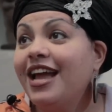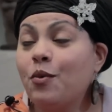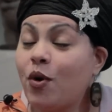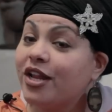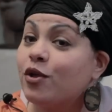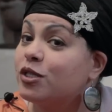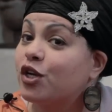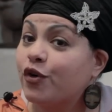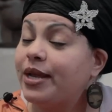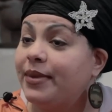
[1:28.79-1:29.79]
And one of those
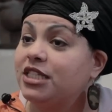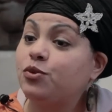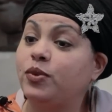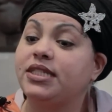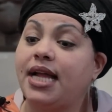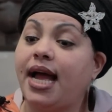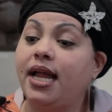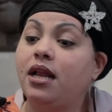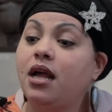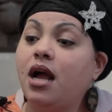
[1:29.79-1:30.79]
agreements was
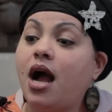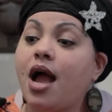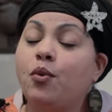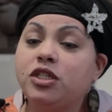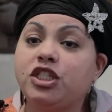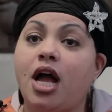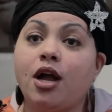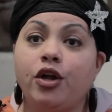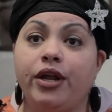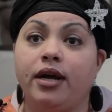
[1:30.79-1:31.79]
that I was
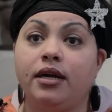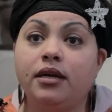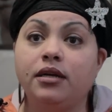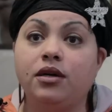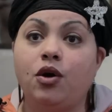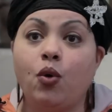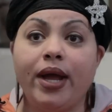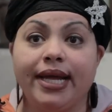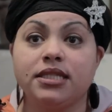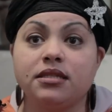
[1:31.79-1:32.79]
not gonna
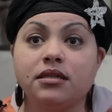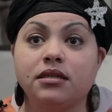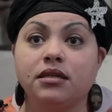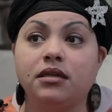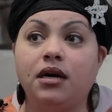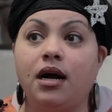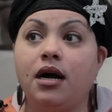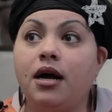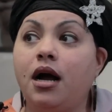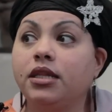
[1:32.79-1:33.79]
quit
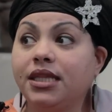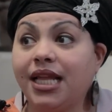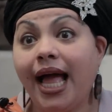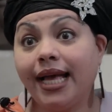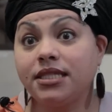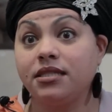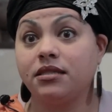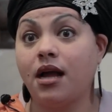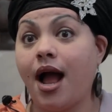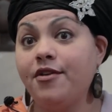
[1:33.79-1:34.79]

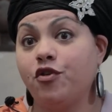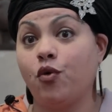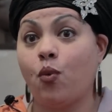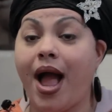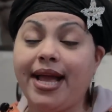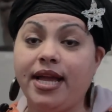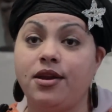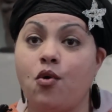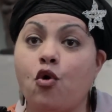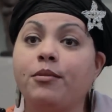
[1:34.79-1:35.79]
unless either the
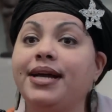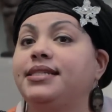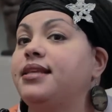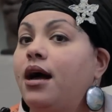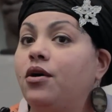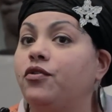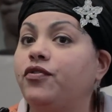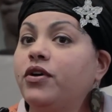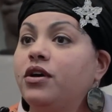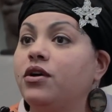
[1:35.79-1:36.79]
wagon or myself
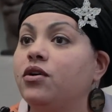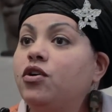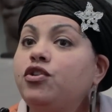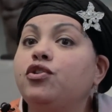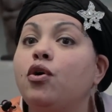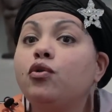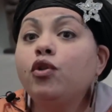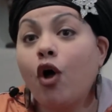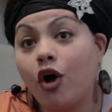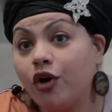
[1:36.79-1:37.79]
could no
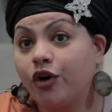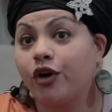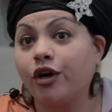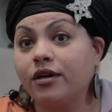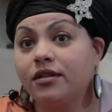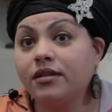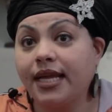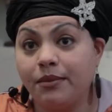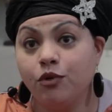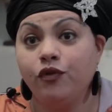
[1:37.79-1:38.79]
longer
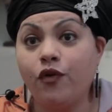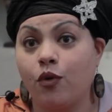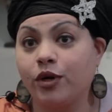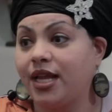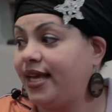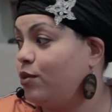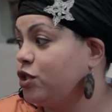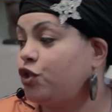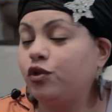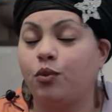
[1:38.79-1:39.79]
like move forward. Like
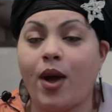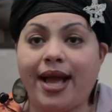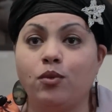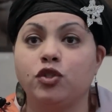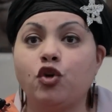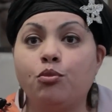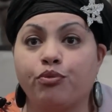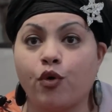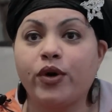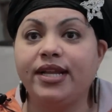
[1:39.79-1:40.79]
the wagon was so
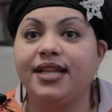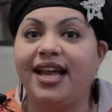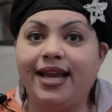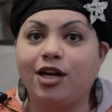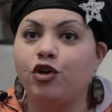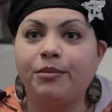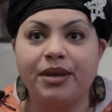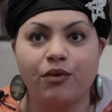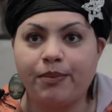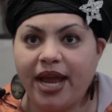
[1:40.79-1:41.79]
broken that it couldn't
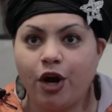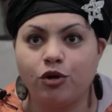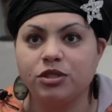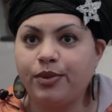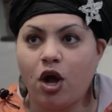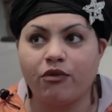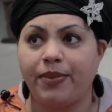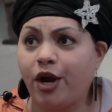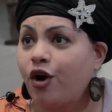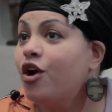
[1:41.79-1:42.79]
be repaired, it was beyond
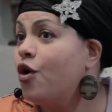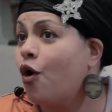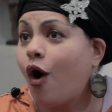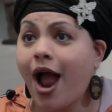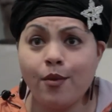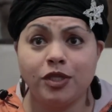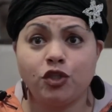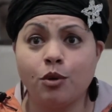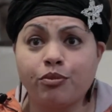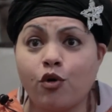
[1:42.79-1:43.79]
repair, or I was
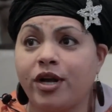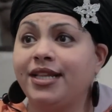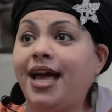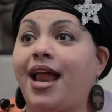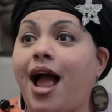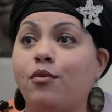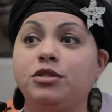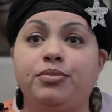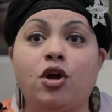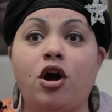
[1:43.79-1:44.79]
so broken that I
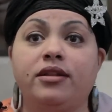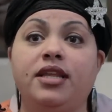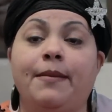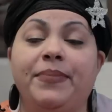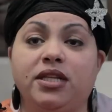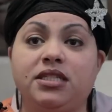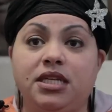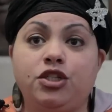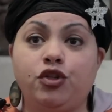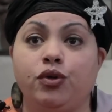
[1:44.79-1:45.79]
was beyond the
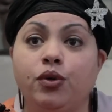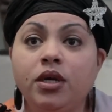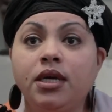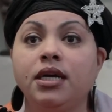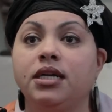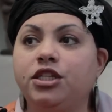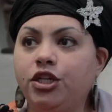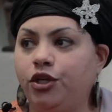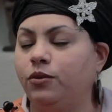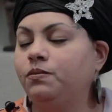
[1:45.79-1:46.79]
ability to
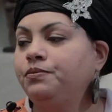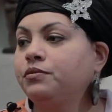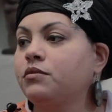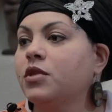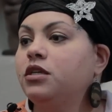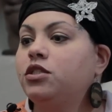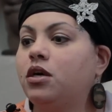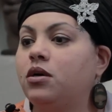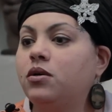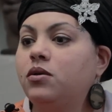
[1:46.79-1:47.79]
continue.
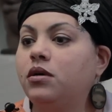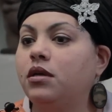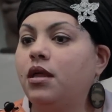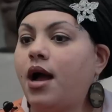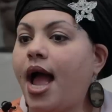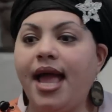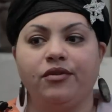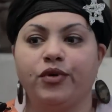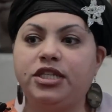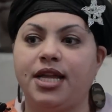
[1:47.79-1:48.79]
So I
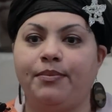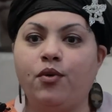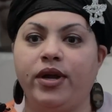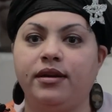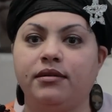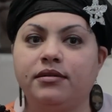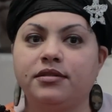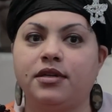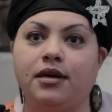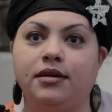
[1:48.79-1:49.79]
hadn't reached that point.
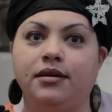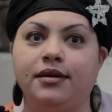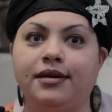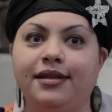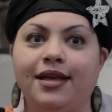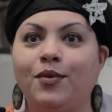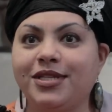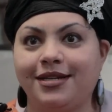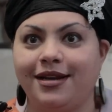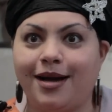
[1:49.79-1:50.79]
So it
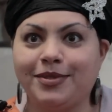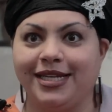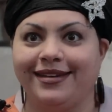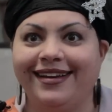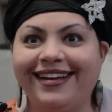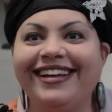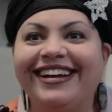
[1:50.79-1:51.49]
wasn't an option.